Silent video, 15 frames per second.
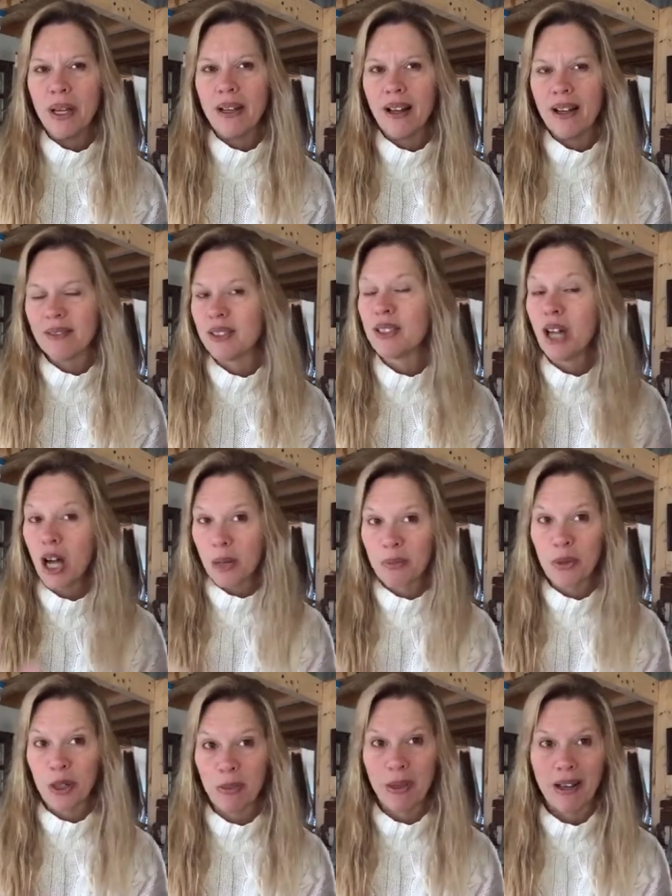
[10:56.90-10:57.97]
But I'll talk
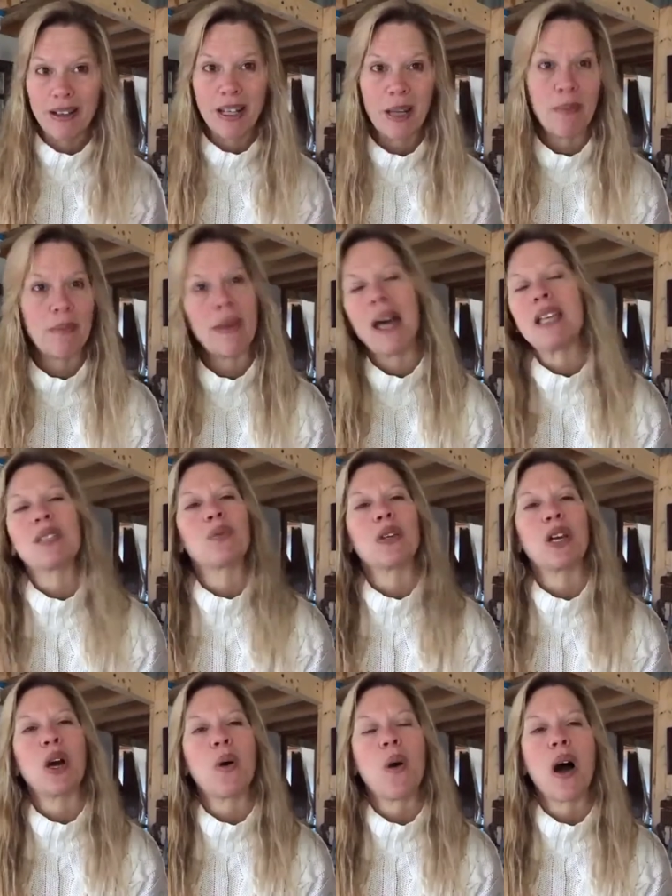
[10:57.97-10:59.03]
more about him as
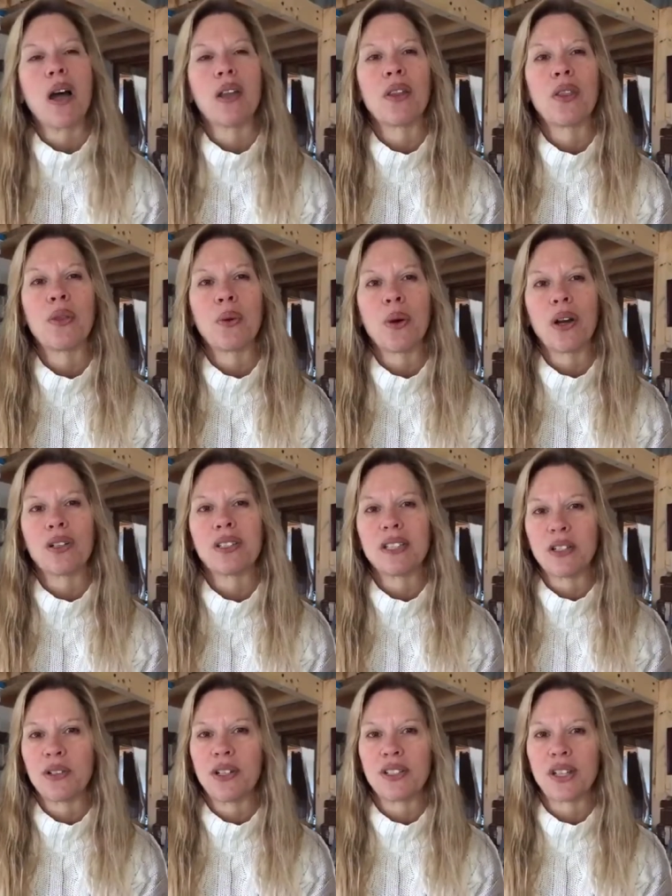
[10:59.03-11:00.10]
we go on through our
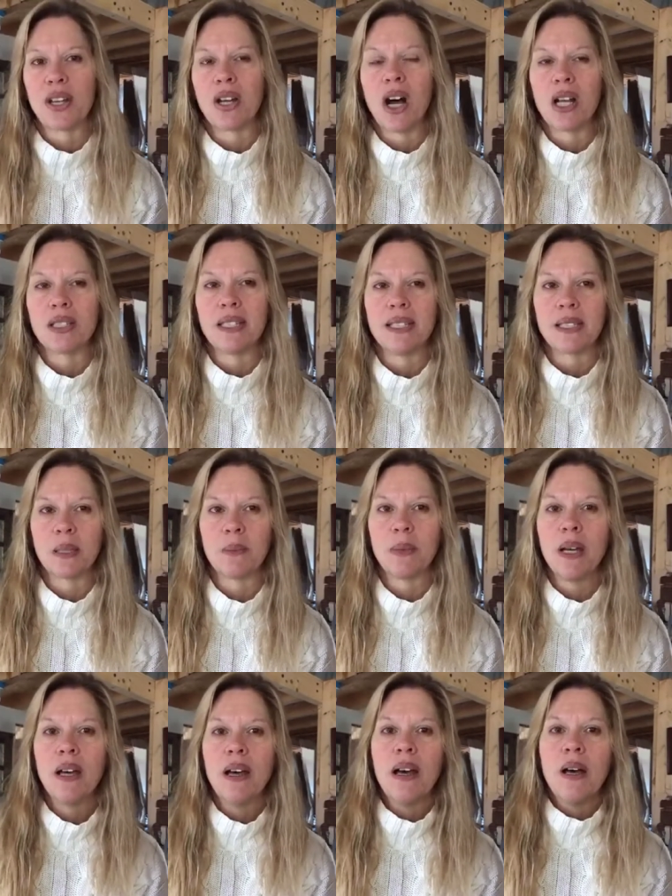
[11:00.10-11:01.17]
series on
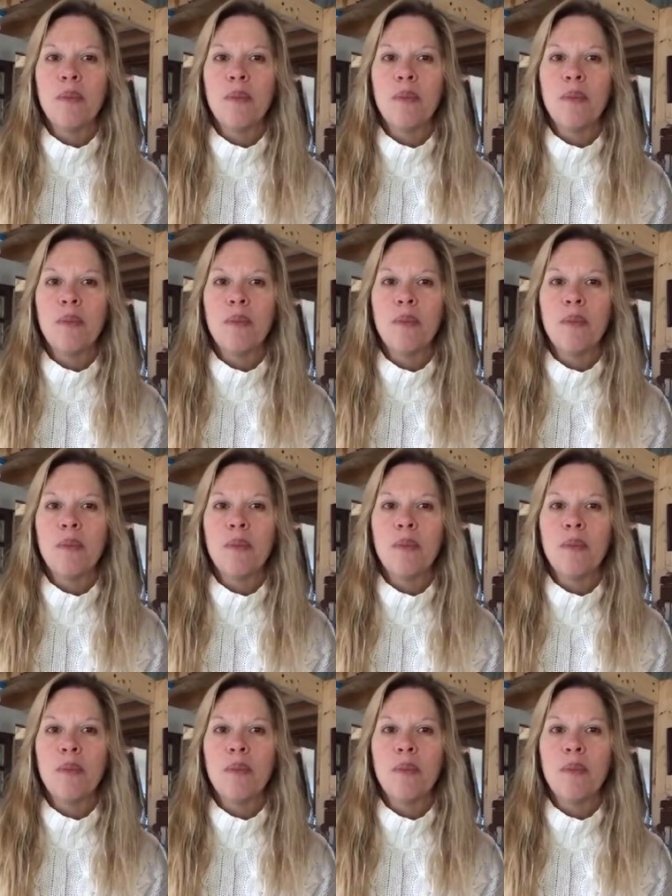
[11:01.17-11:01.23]
autism.